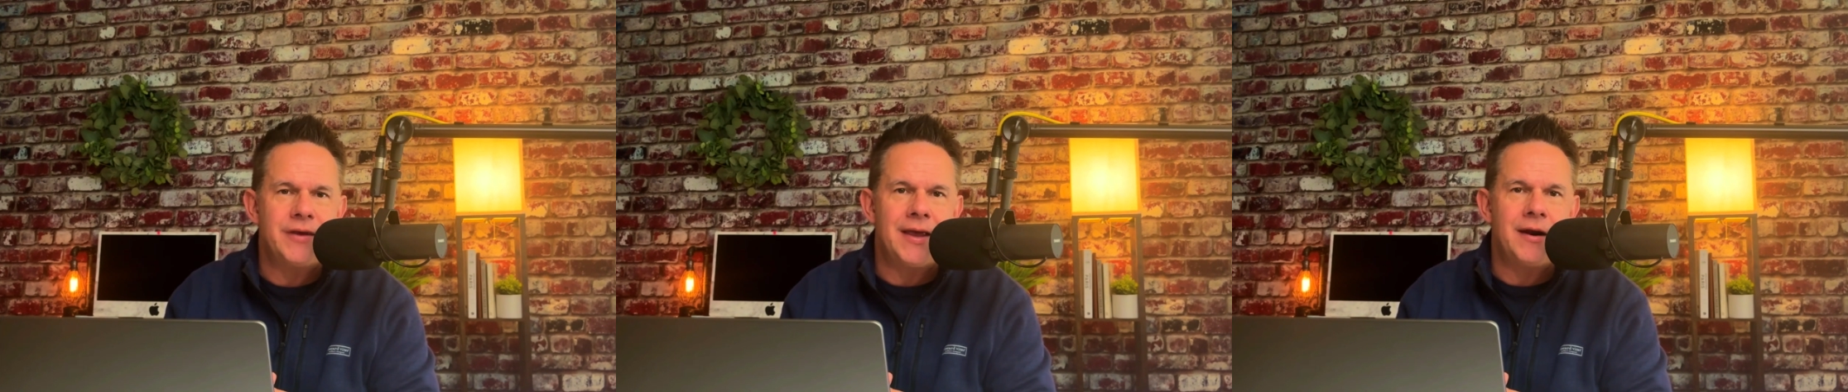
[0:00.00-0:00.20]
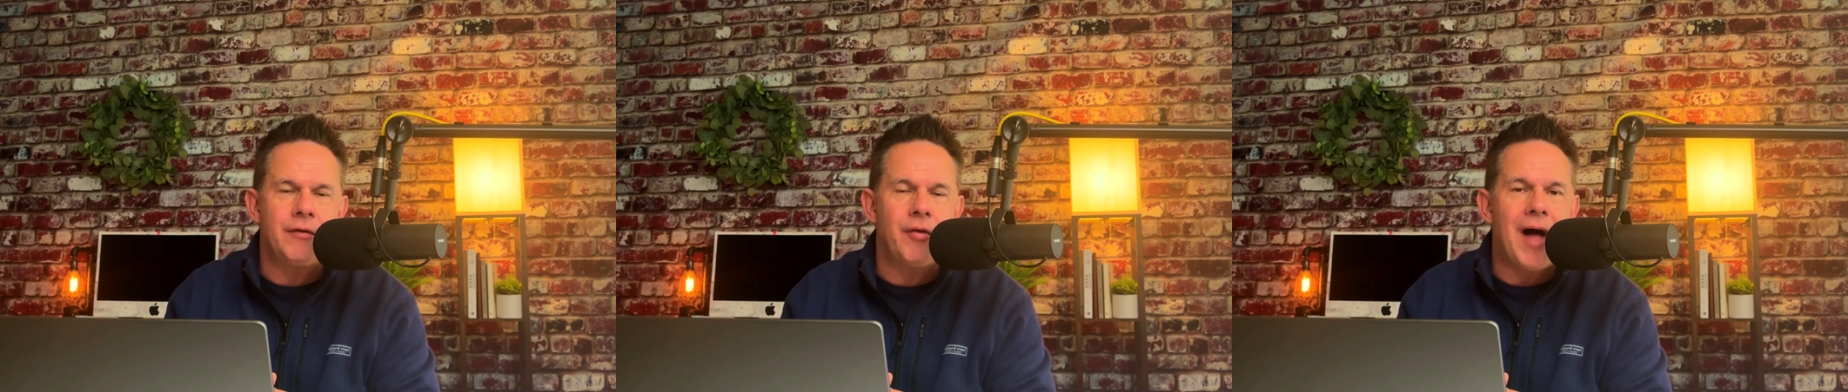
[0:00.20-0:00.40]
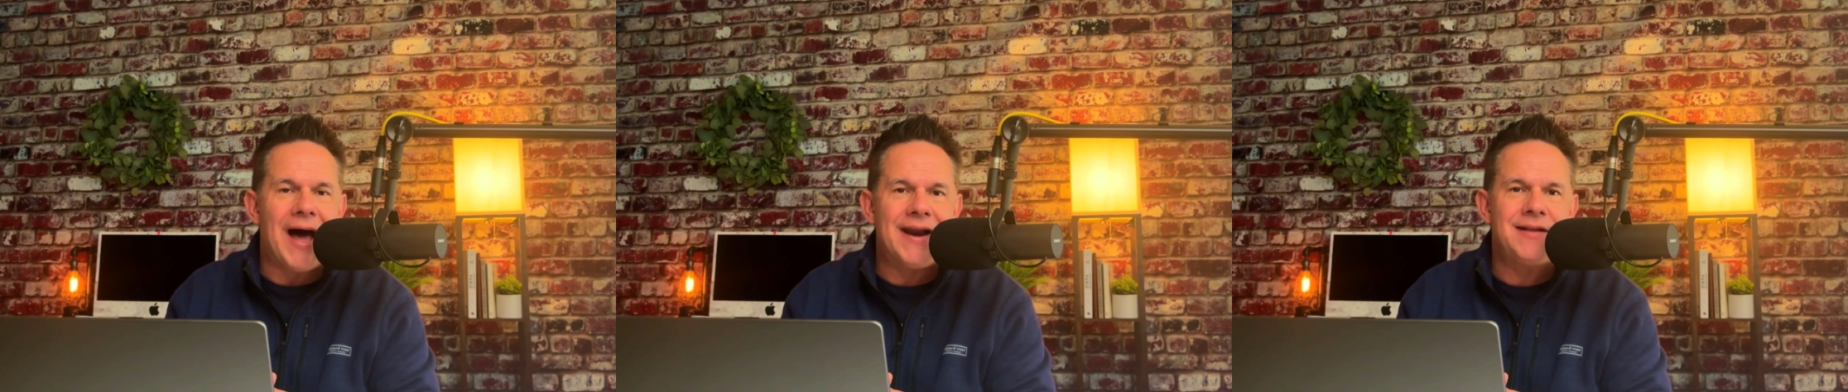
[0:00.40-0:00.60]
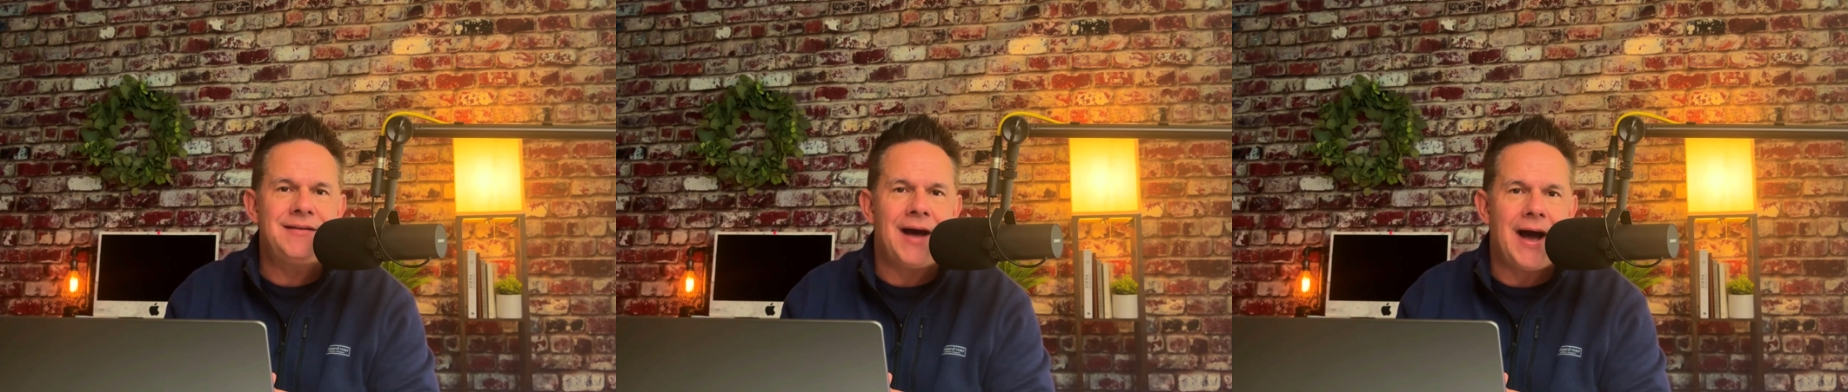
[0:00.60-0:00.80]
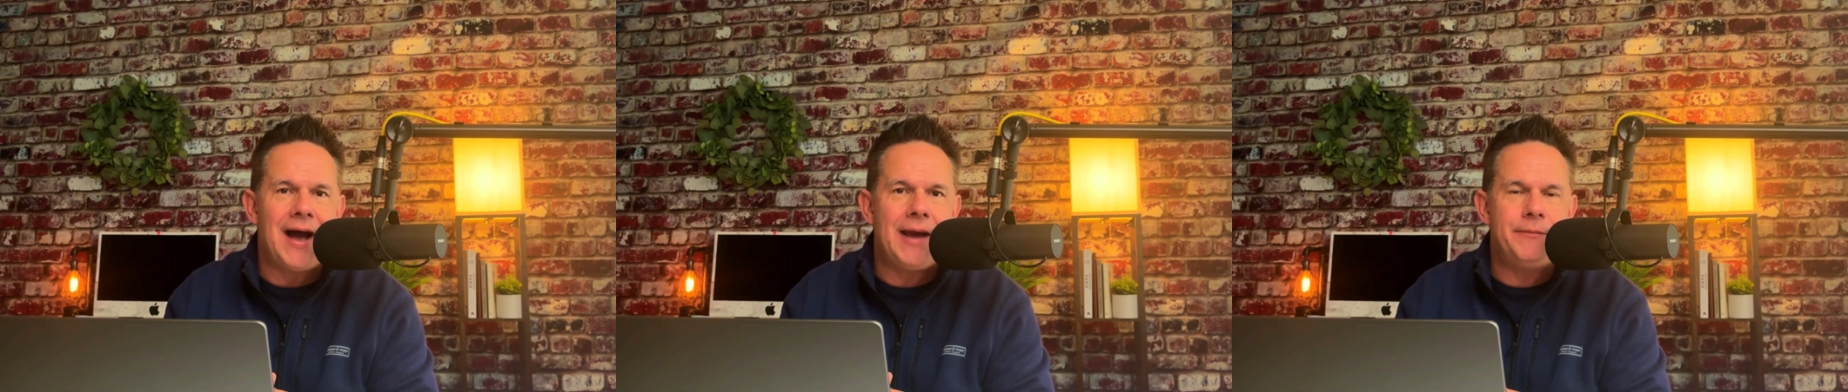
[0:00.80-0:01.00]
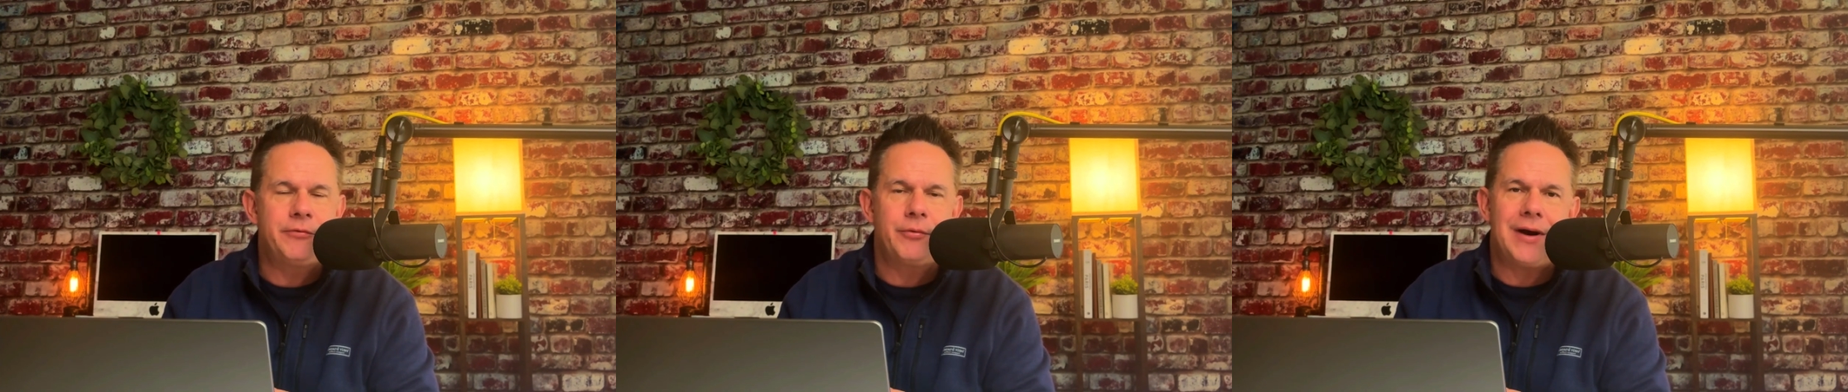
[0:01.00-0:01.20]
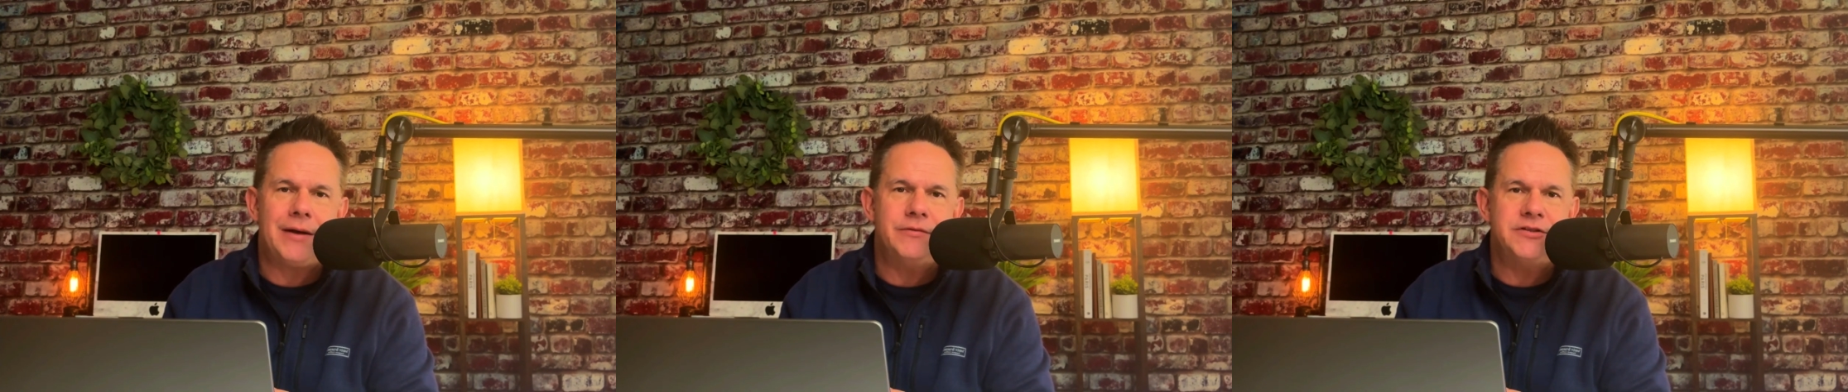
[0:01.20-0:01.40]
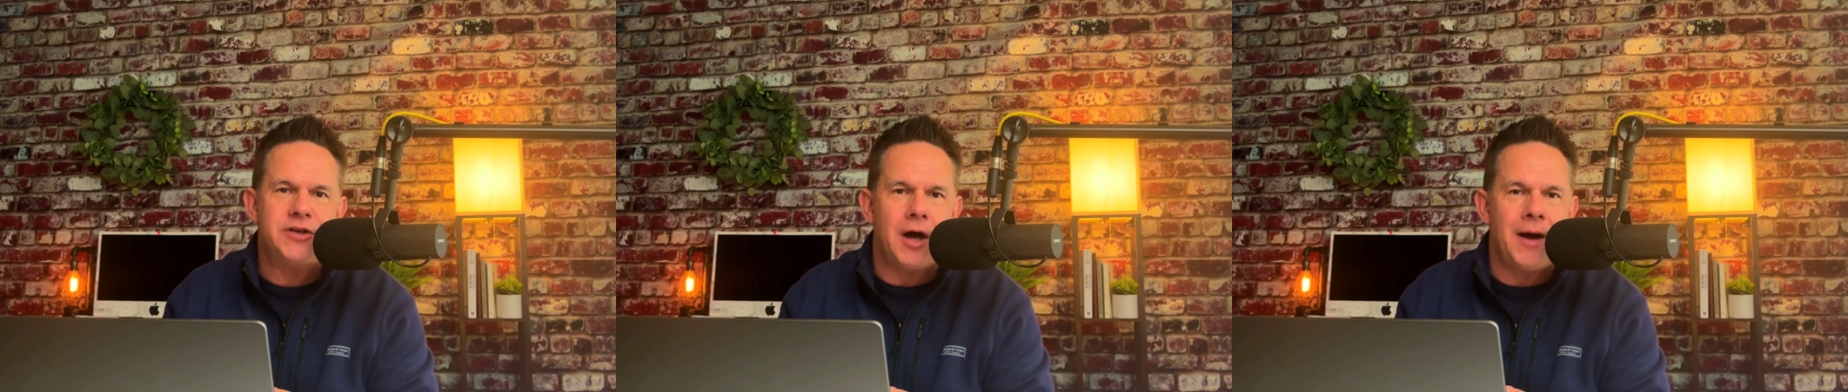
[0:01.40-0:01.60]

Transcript: And a lot of times when I was